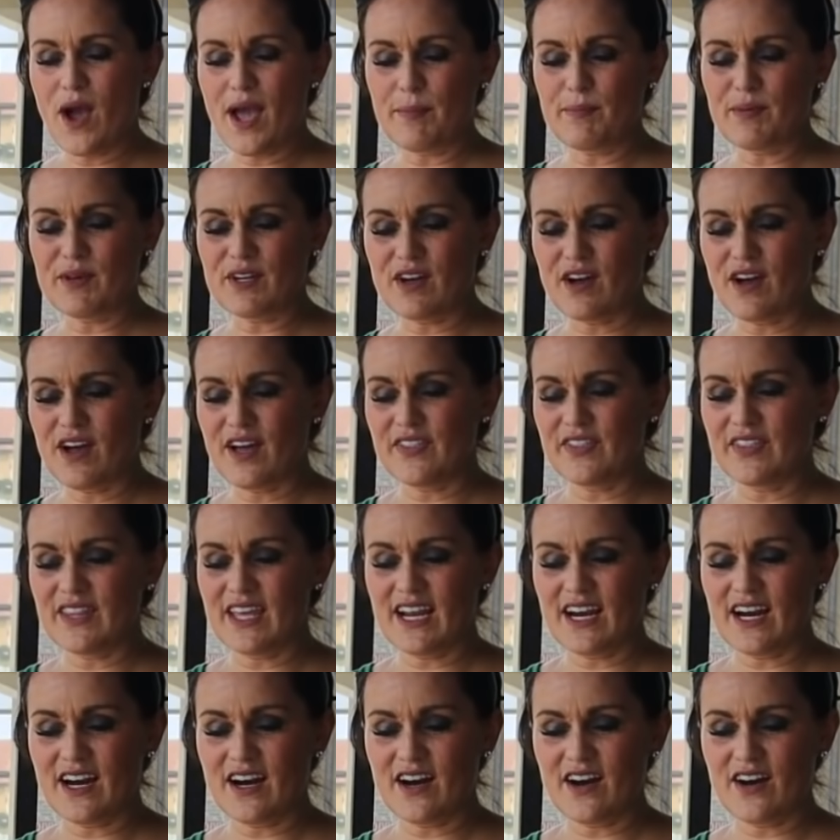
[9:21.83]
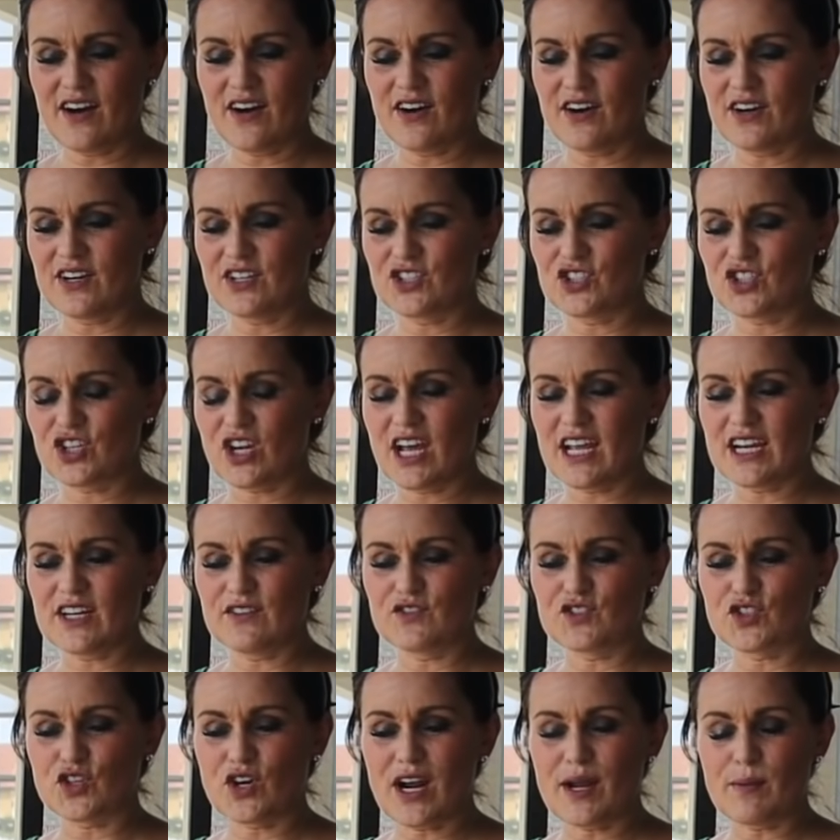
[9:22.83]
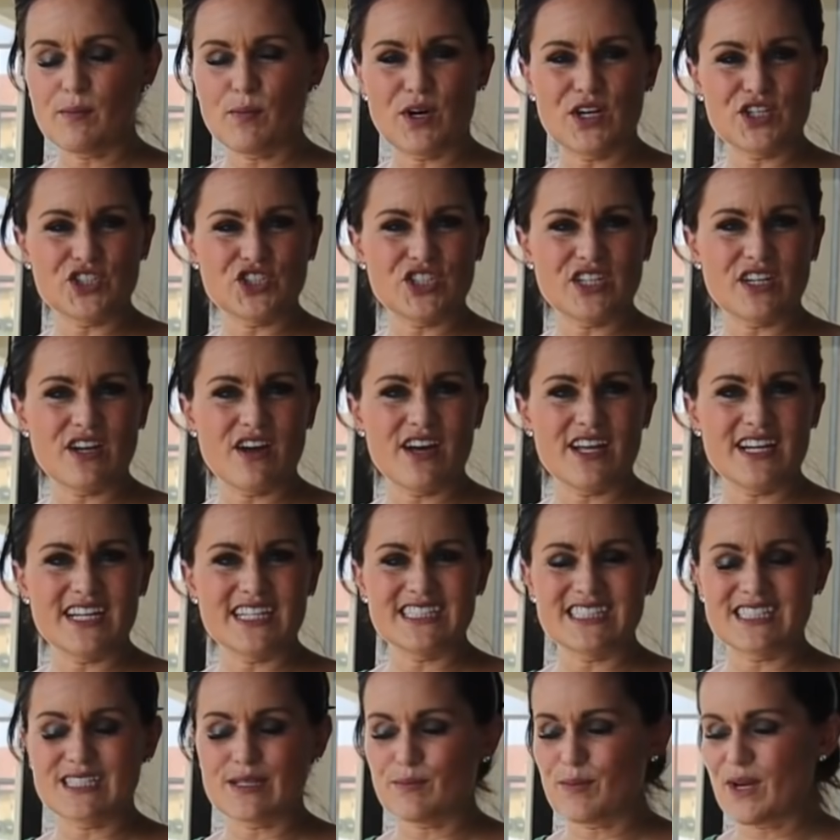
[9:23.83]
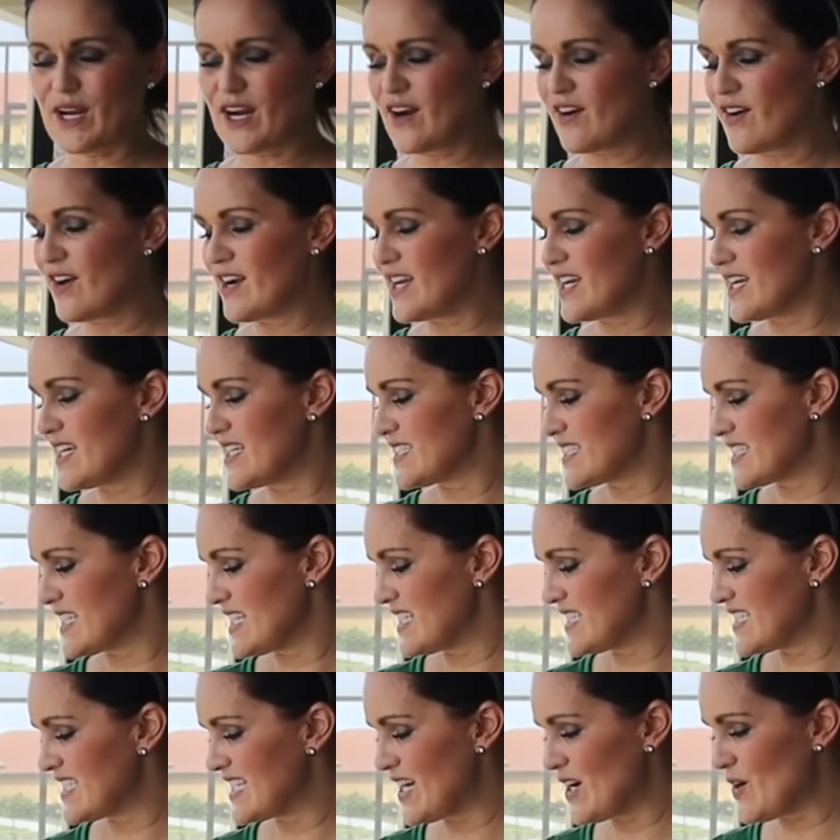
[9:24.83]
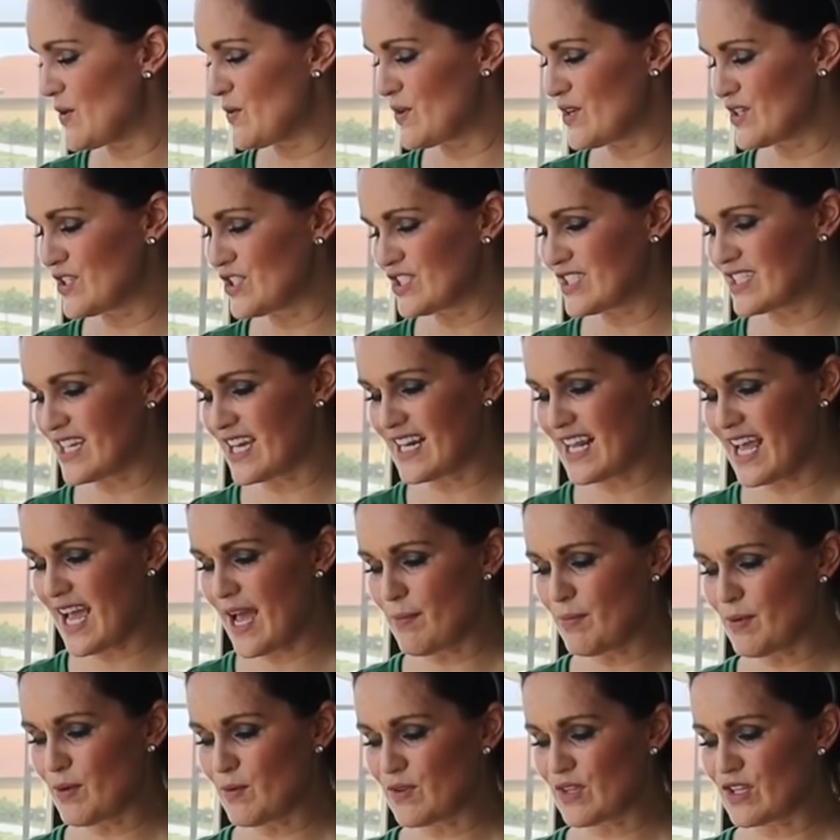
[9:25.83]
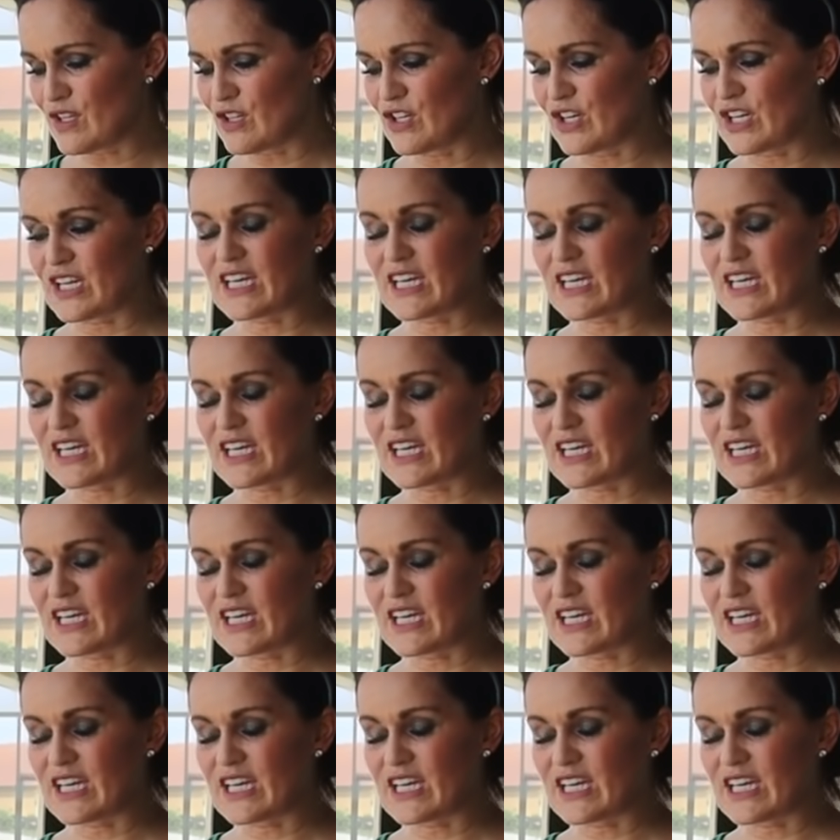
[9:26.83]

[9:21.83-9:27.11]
wipe it on there, kind of dry brush it on in some areas until we're just kind of happy with the